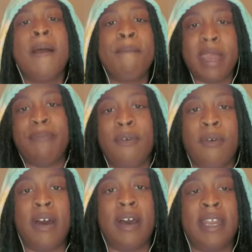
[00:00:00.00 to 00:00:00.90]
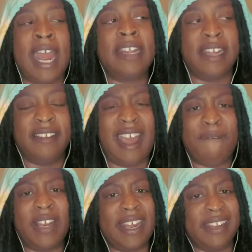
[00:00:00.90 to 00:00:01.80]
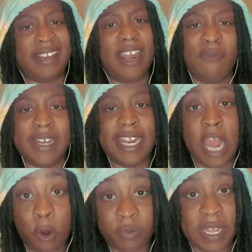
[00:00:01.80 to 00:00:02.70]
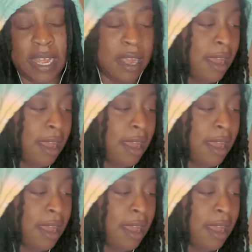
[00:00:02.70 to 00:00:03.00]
people like this. I feel like it's like really healthy